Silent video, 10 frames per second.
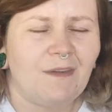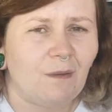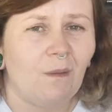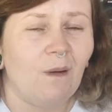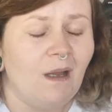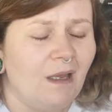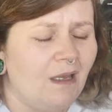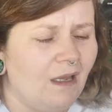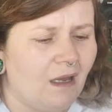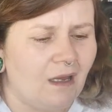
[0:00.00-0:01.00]
So,
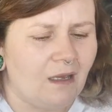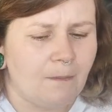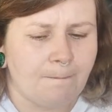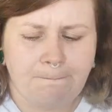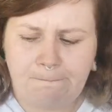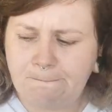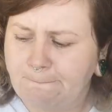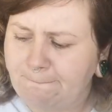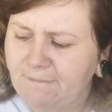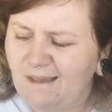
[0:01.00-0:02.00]

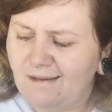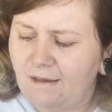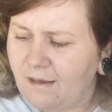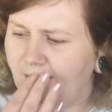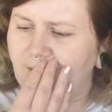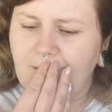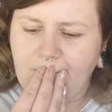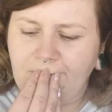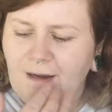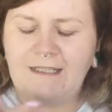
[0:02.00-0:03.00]

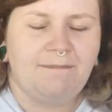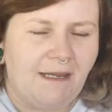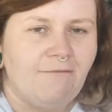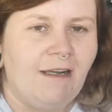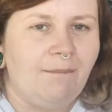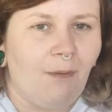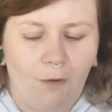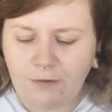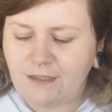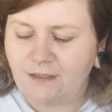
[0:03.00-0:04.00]
whilst being really
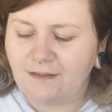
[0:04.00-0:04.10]
bored,